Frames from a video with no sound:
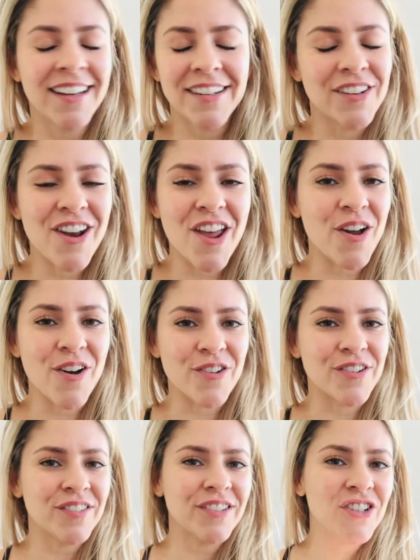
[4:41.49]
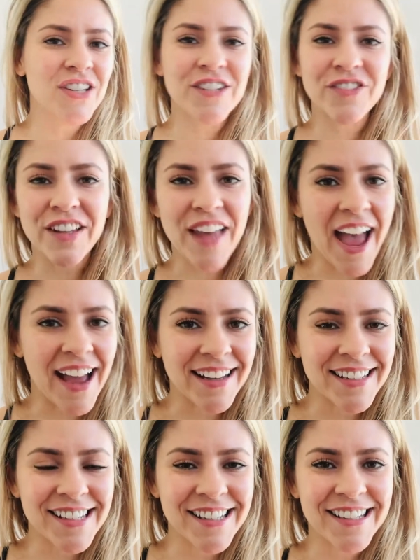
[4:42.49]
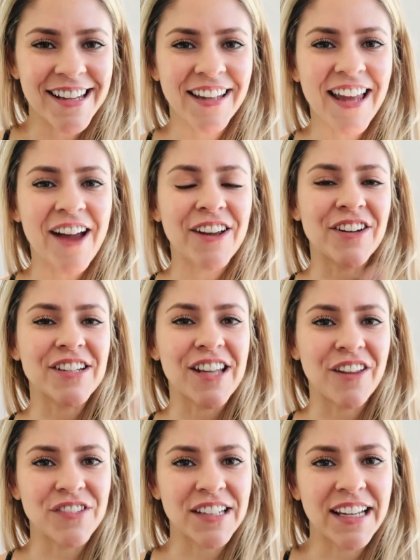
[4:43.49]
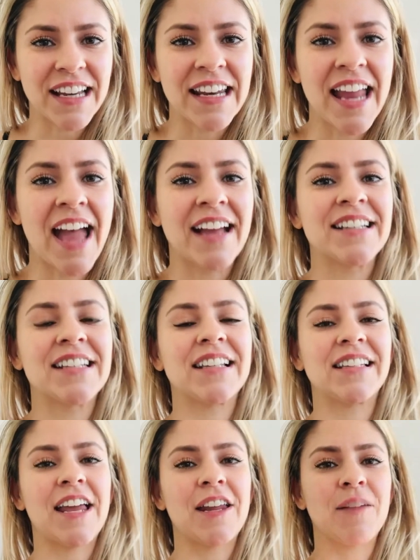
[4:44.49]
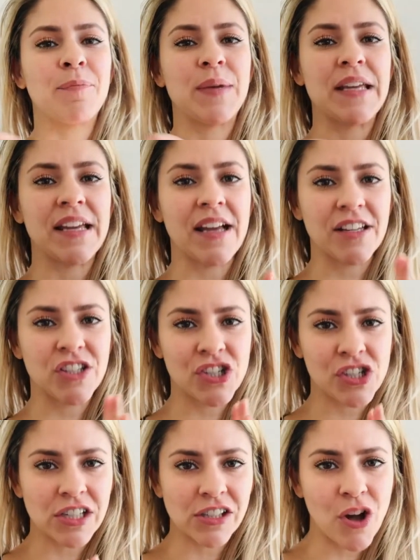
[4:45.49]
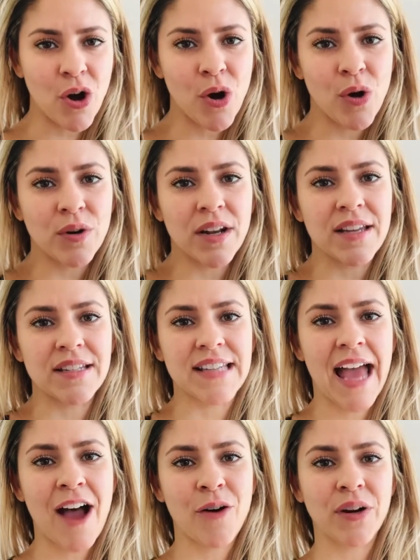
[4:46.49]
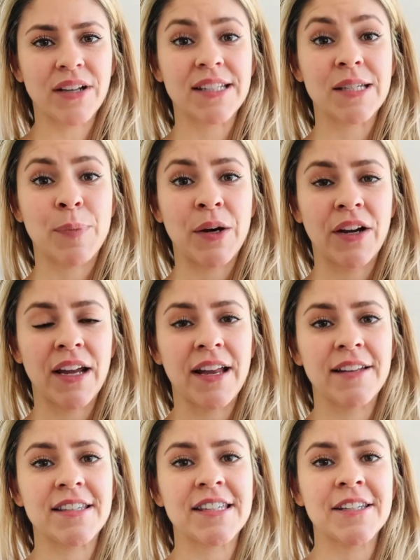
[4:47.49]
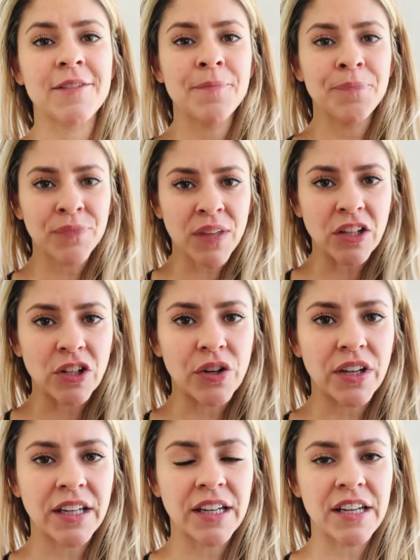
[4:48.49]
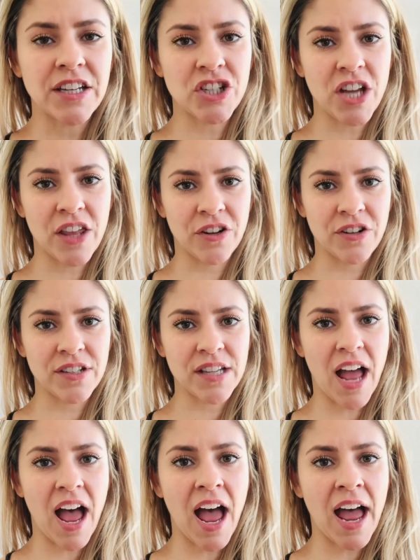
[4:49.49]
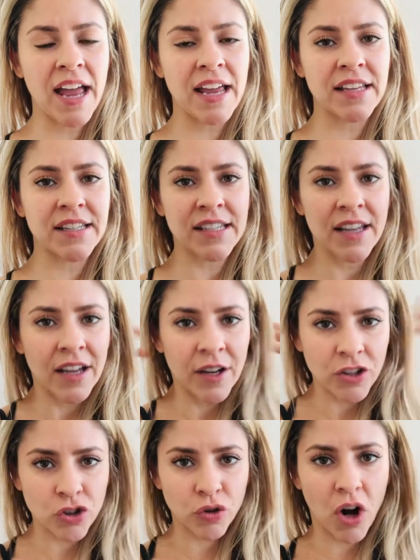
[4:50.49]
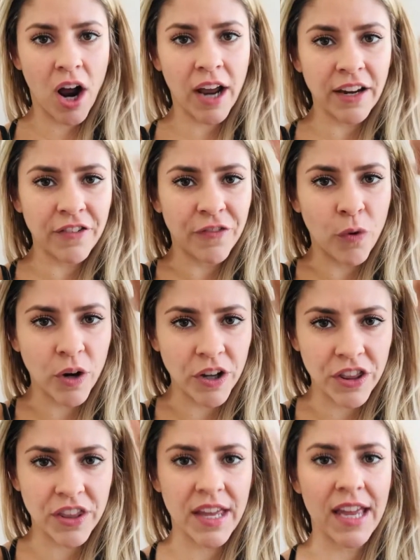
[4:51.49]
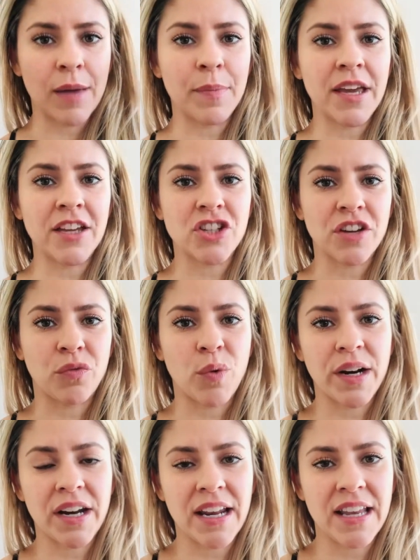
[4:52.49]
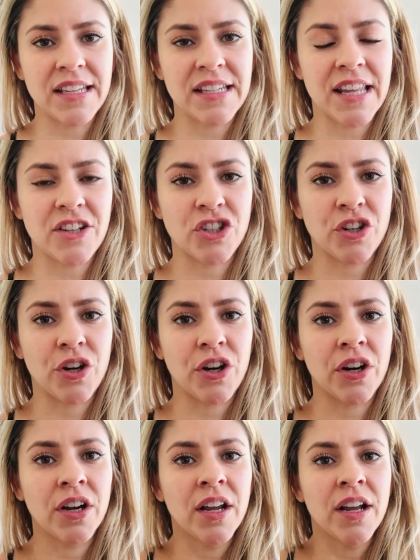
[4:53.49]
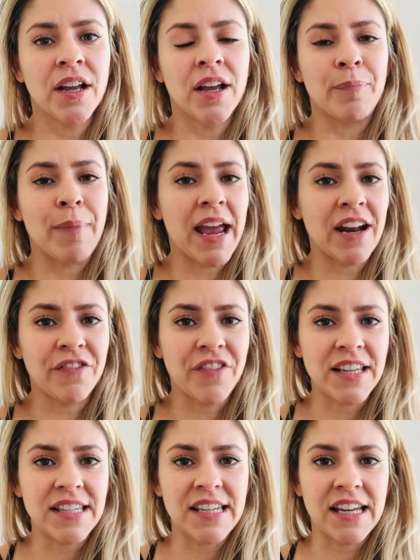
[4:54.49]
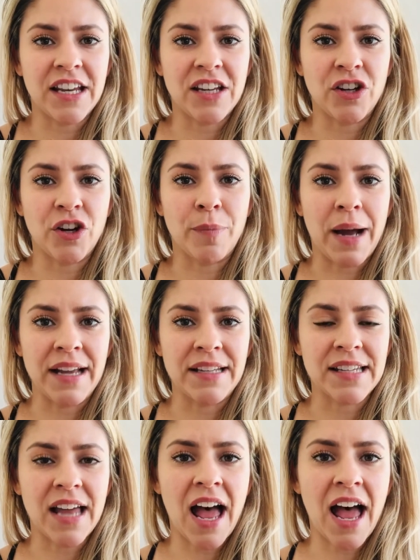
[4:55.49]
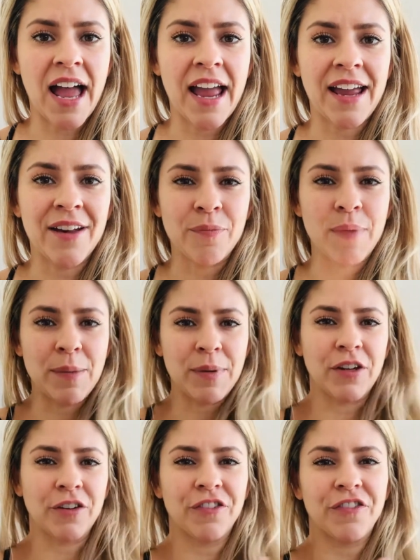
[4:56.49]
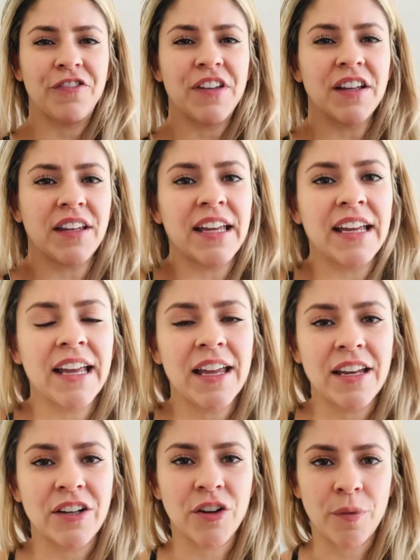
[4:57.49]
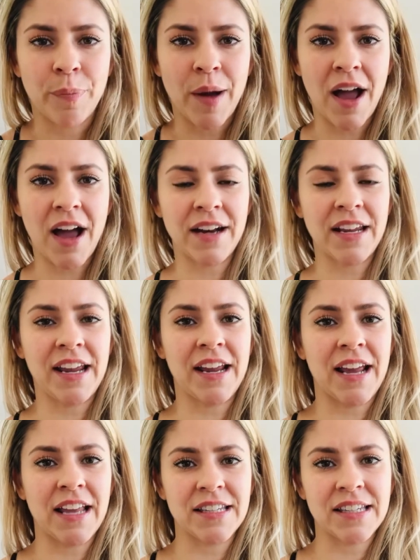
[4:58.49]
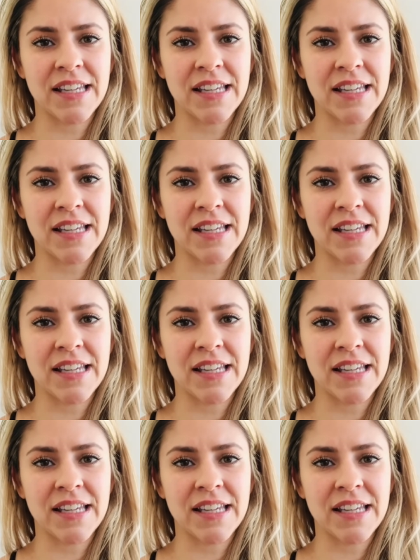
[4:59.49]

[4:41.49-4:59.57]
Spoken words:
No, just relax, allow yourself to connect, let it be a slowed down experience, looking in each other's eyes, drawing forth the image of what it is that you're manifesting in your mind's eye. Maybe you're feeling it in your body.